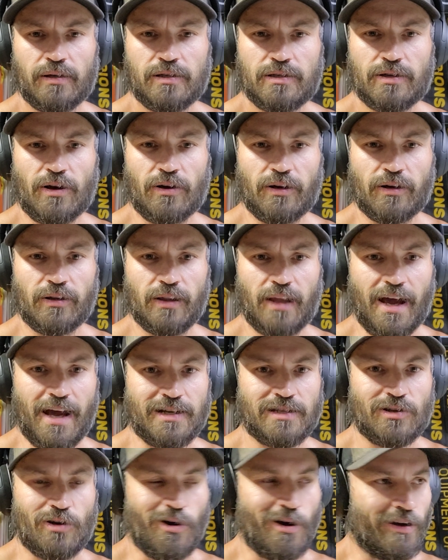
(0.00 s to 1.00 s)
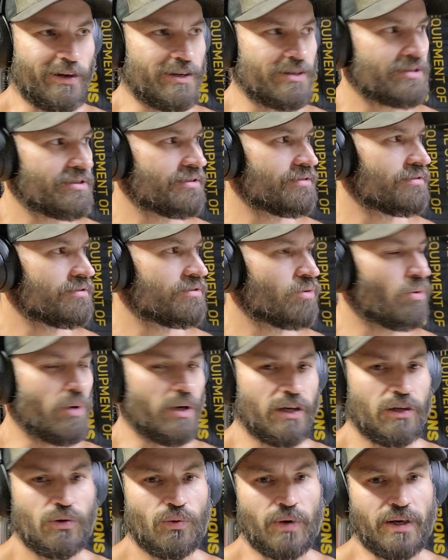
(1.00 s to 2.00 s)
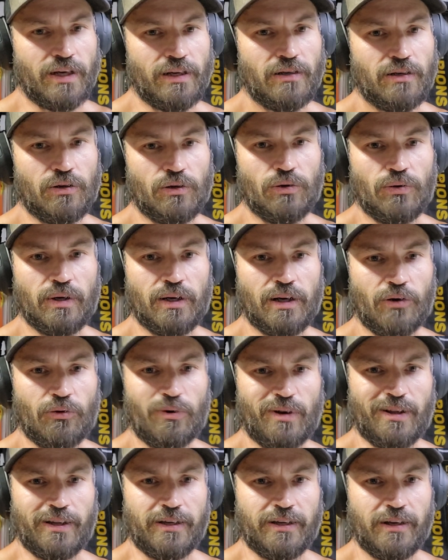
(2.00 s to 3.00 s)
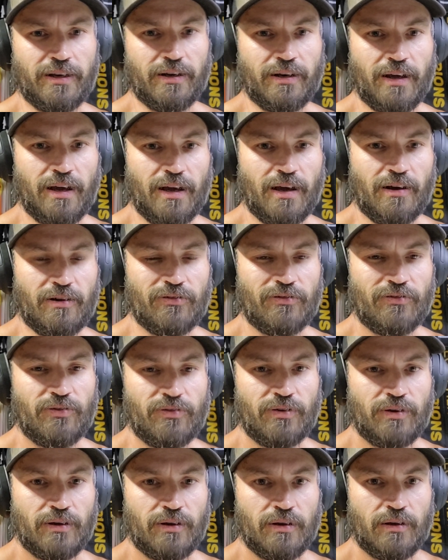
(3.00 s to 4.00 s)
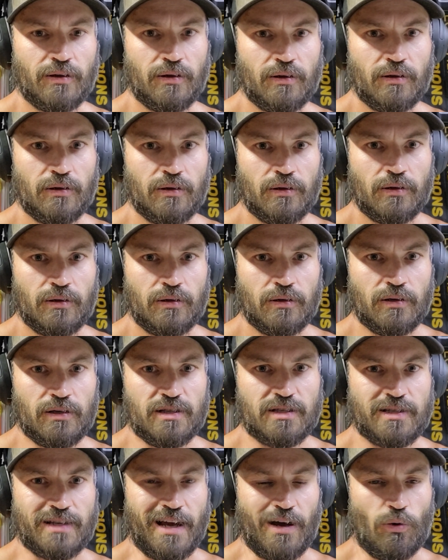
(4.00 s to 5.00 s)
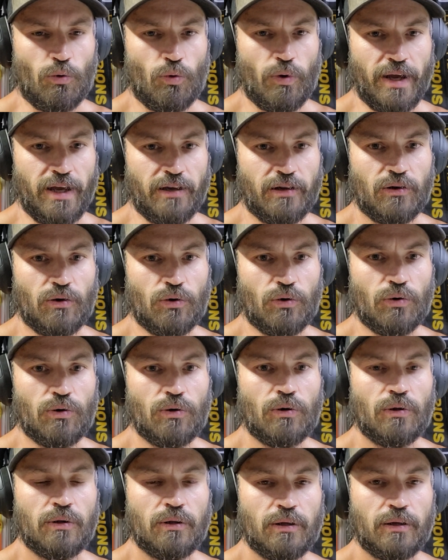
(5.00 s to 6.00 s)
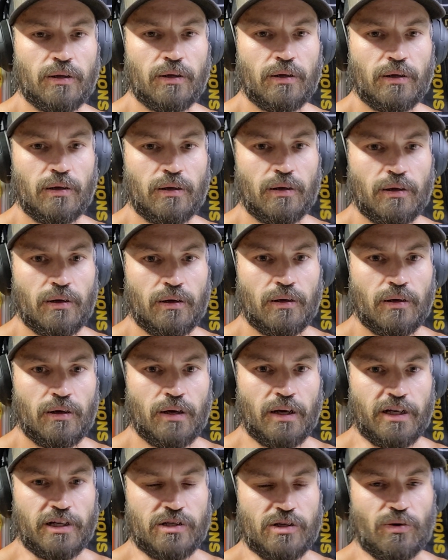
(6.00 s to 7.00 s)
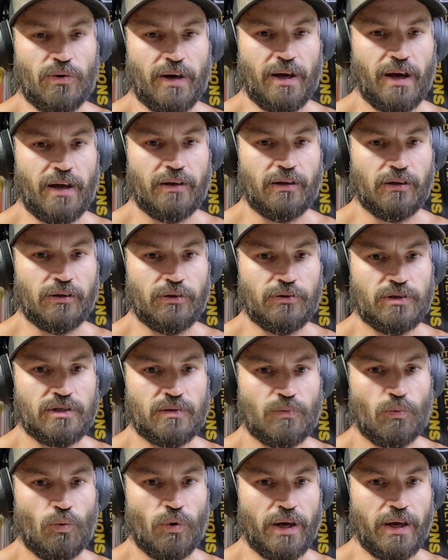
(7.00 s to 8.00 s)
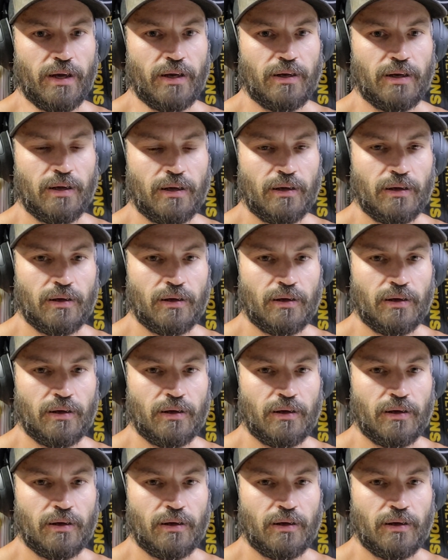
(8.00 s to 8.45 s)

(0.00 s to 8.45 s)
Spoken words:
Started last August 2022, and I really didn't have a set weight goal. I just knew I had to lose some weight.